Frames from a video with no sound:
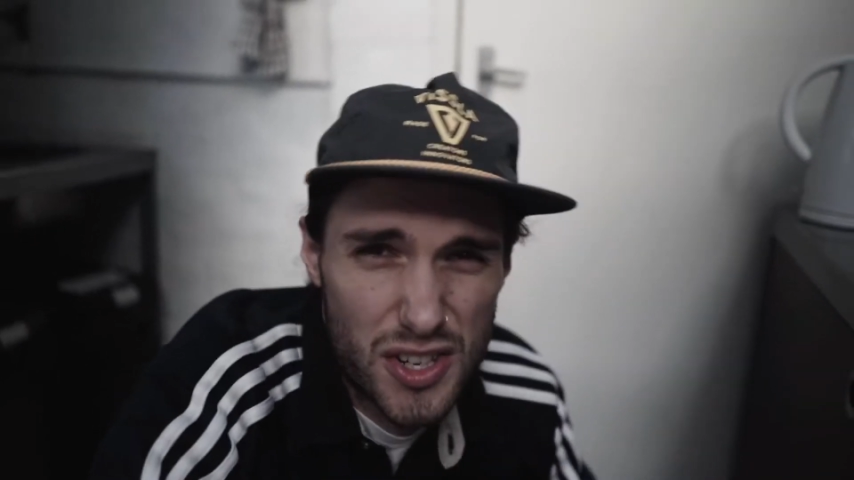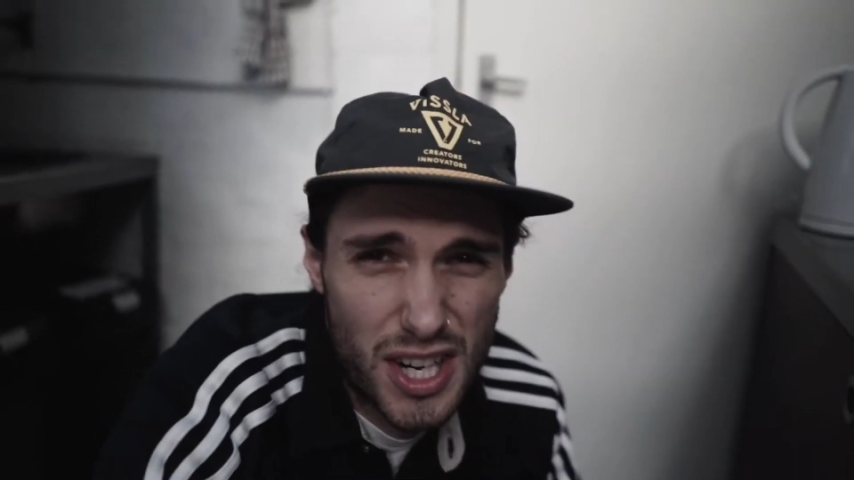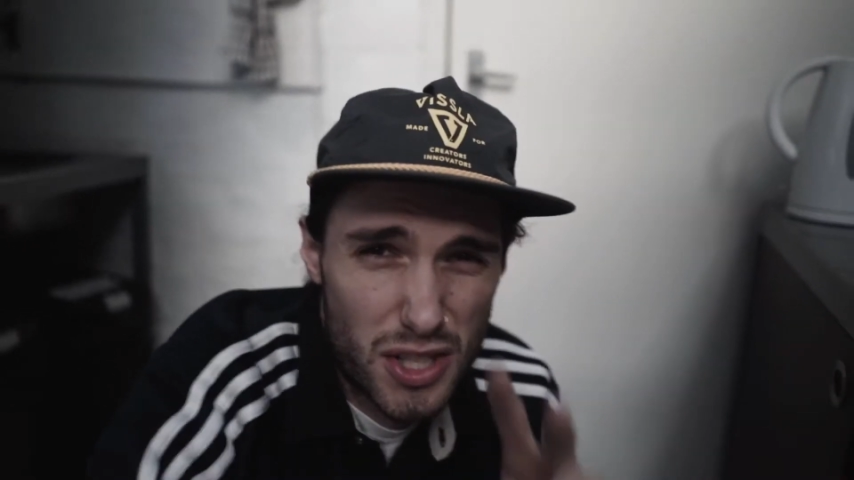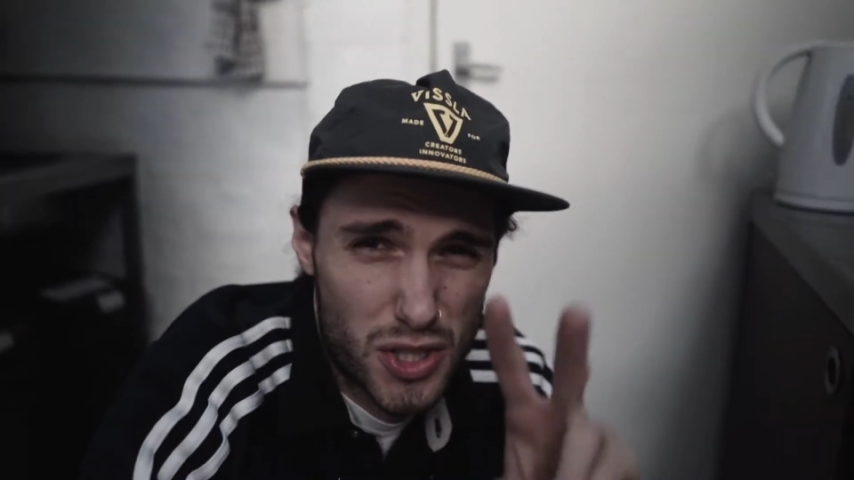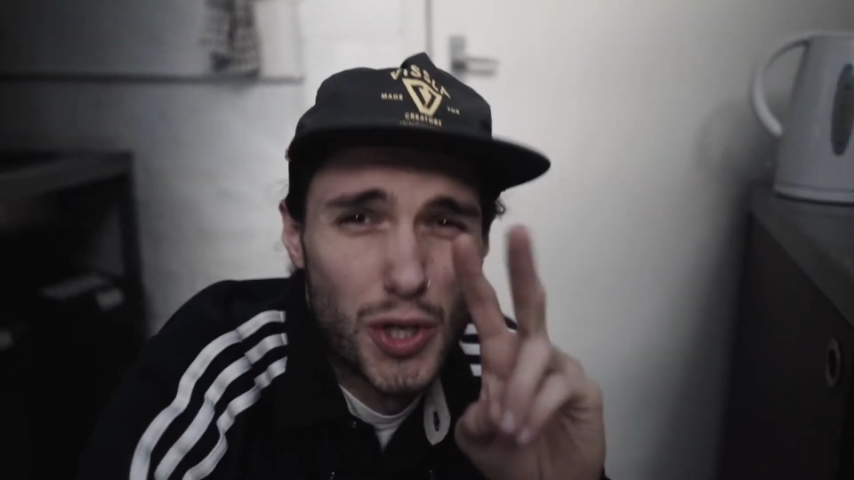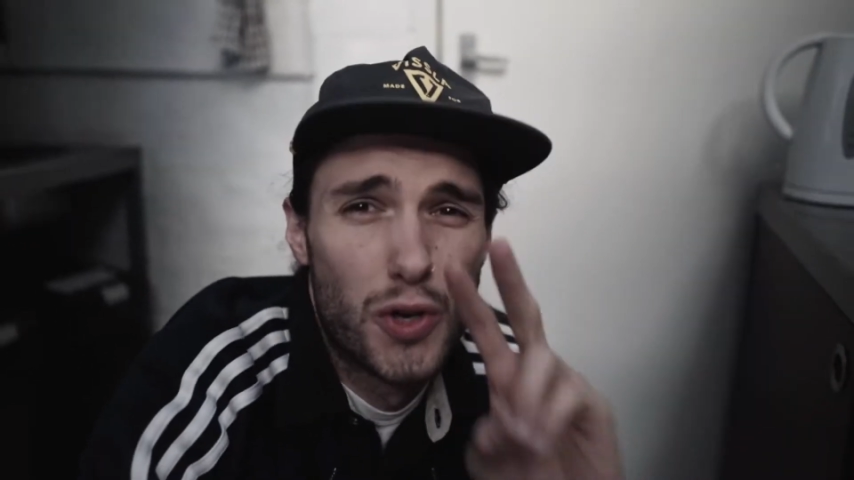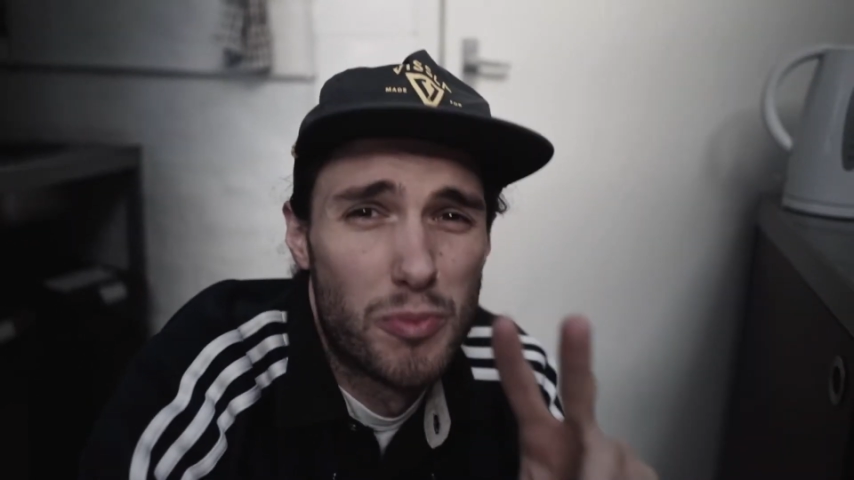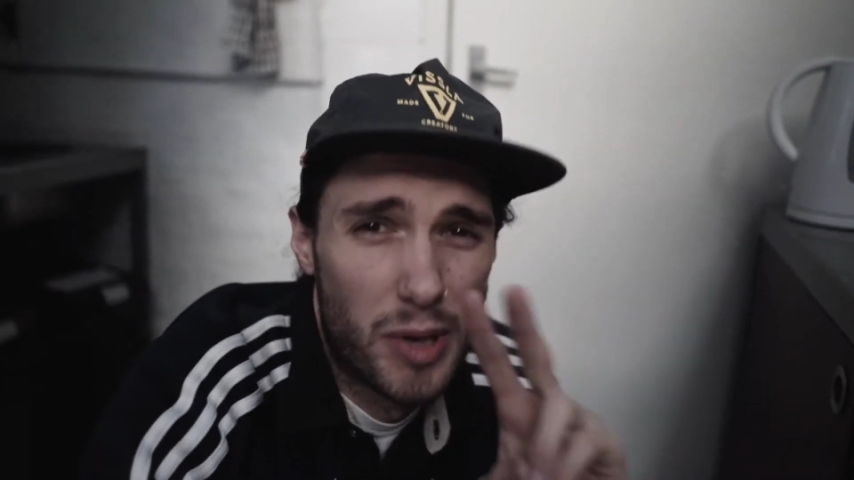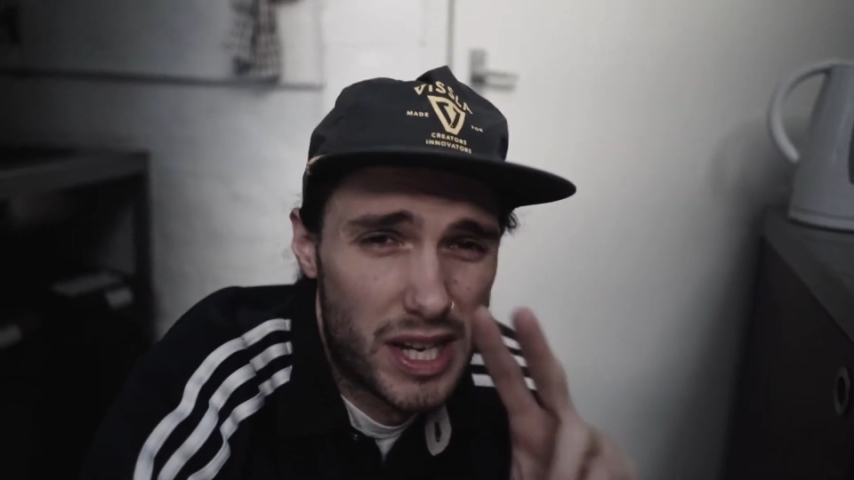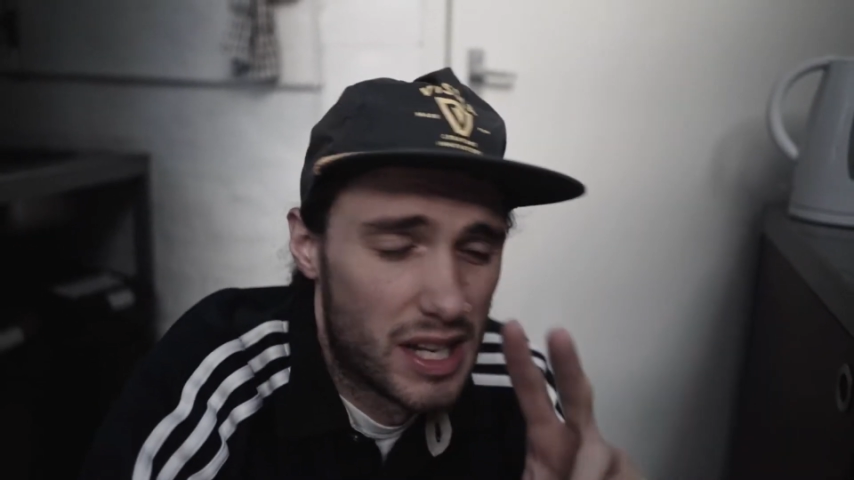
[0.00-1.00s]
I drank two
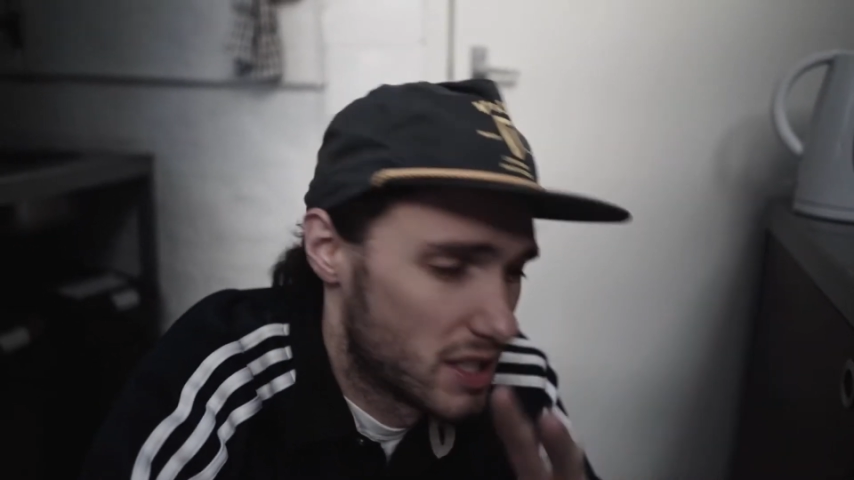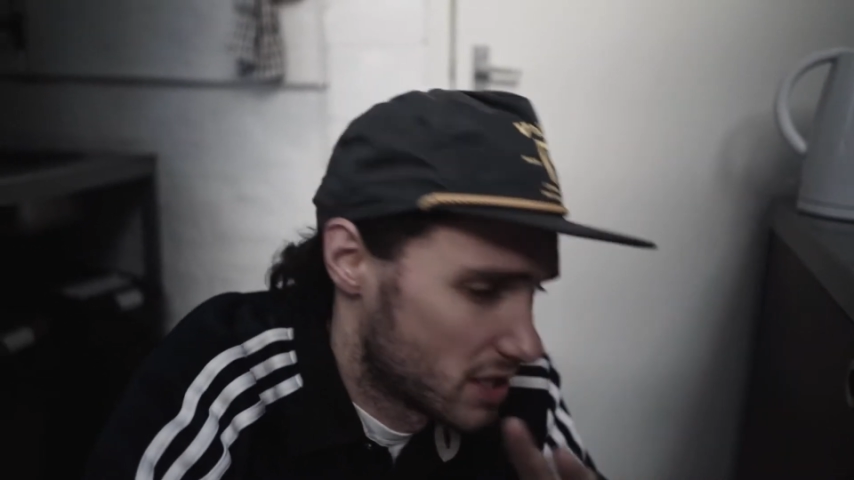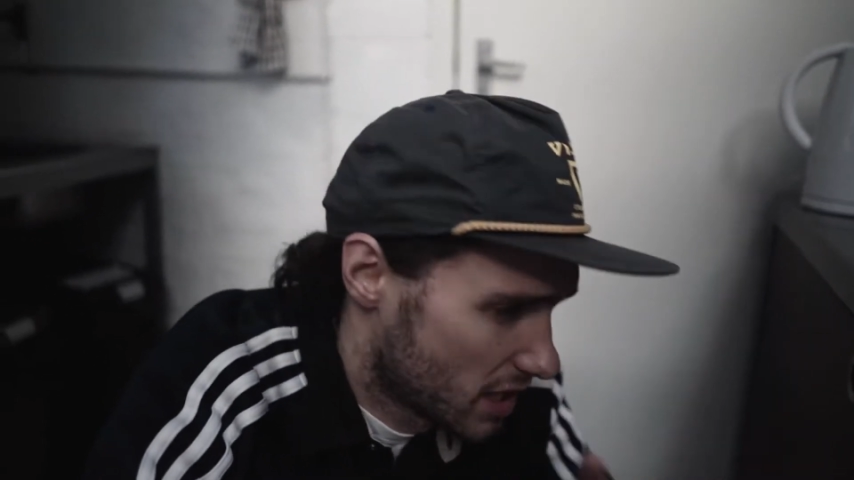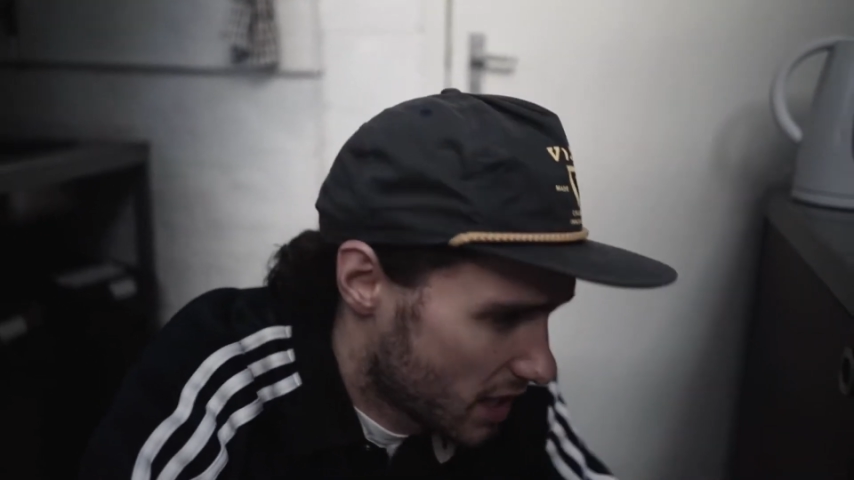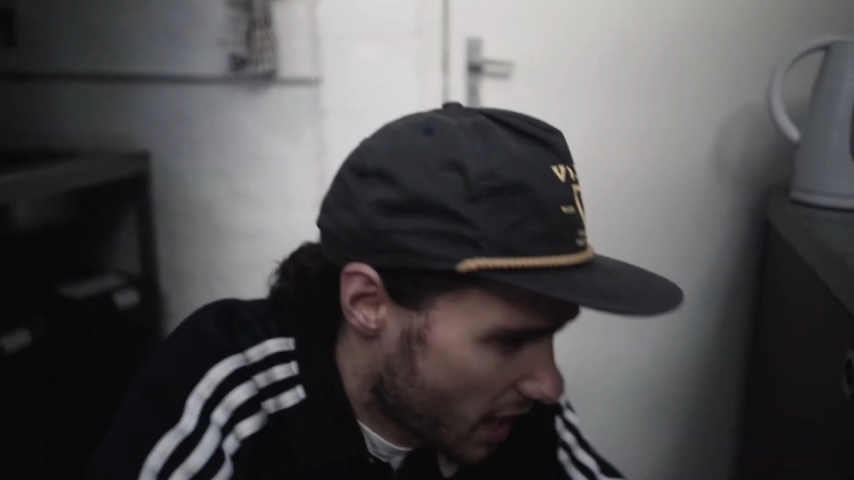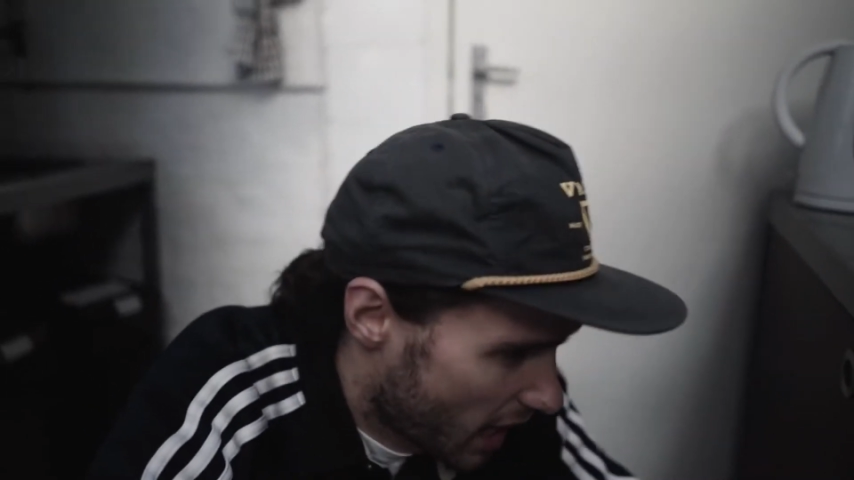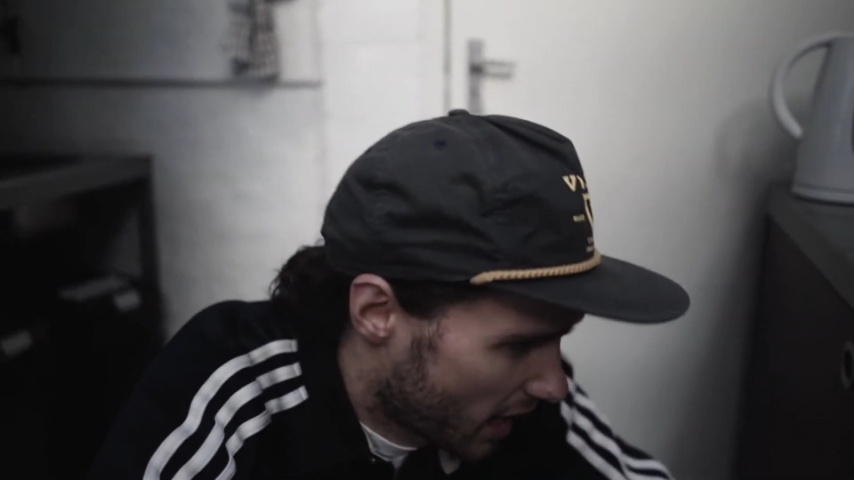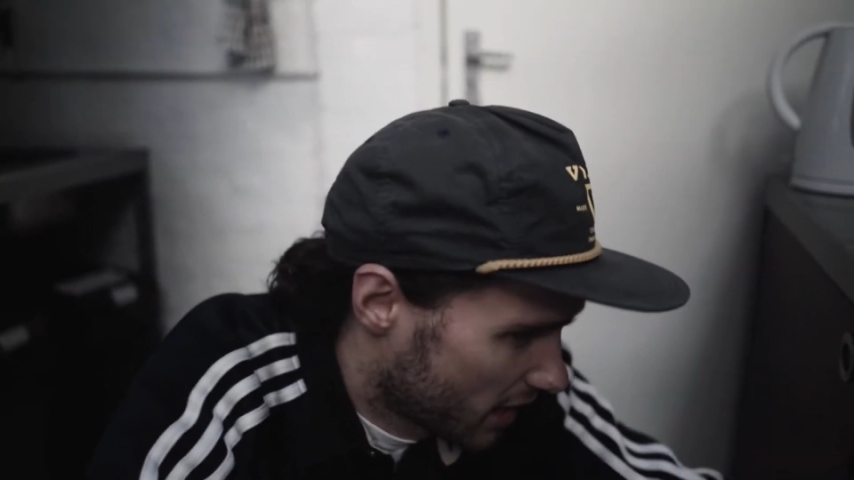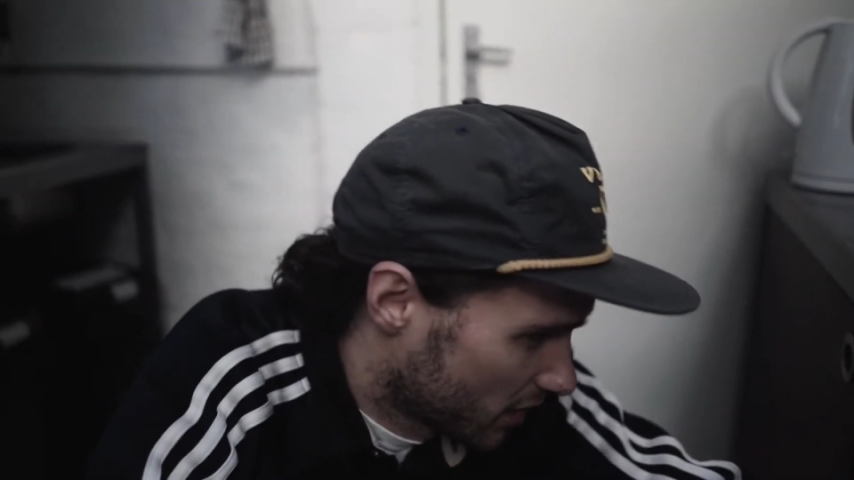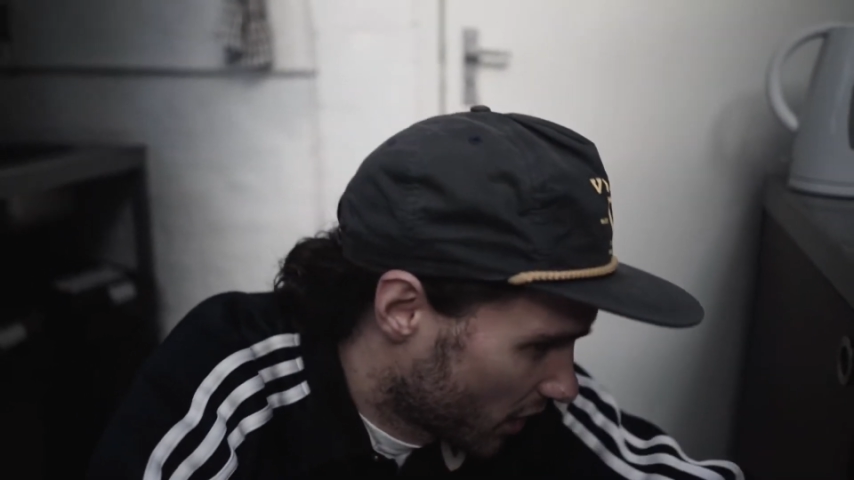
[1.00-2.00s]
beers
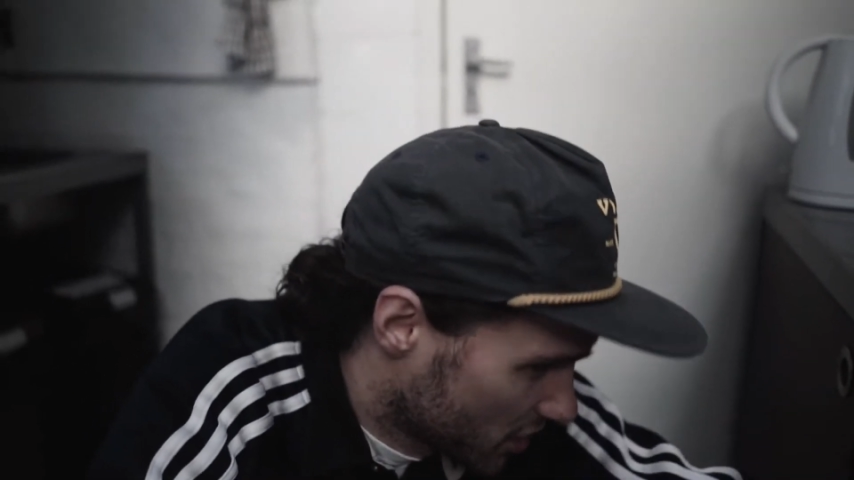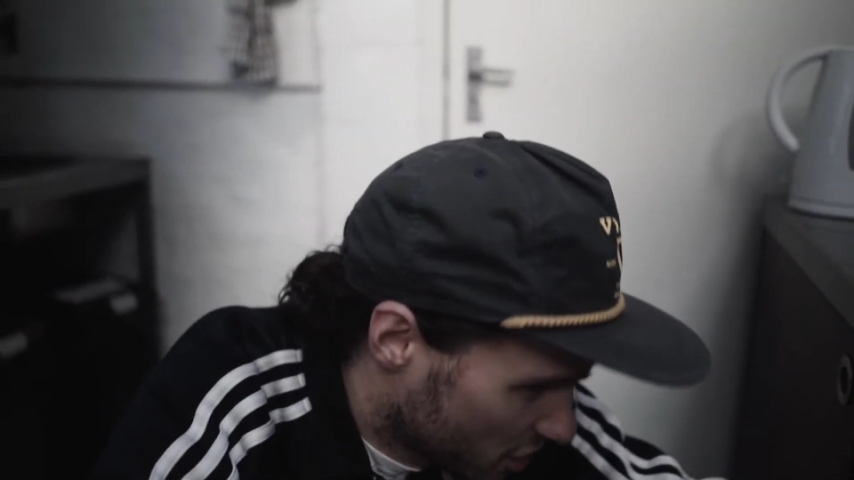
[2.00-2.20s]
and I